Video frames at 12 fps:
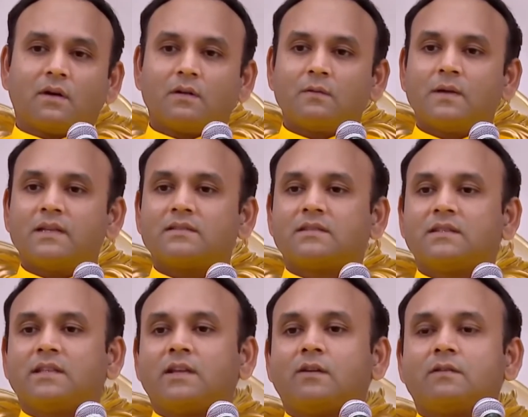Always
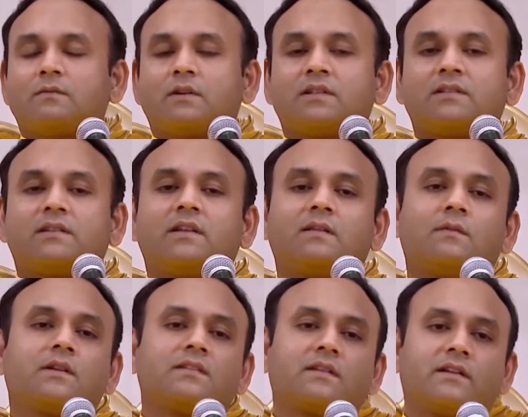thinking of what is real,
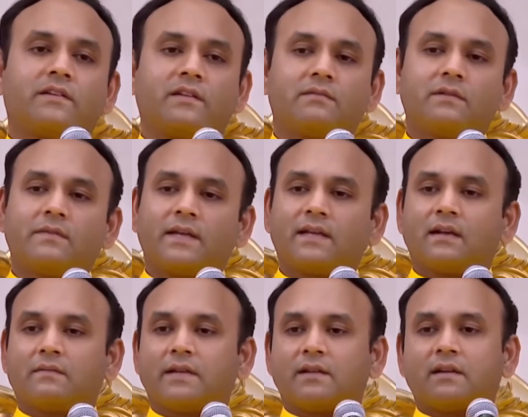what is unreal.
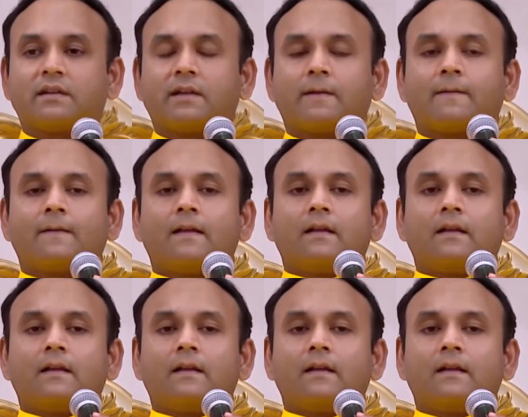Viveka, vairagya.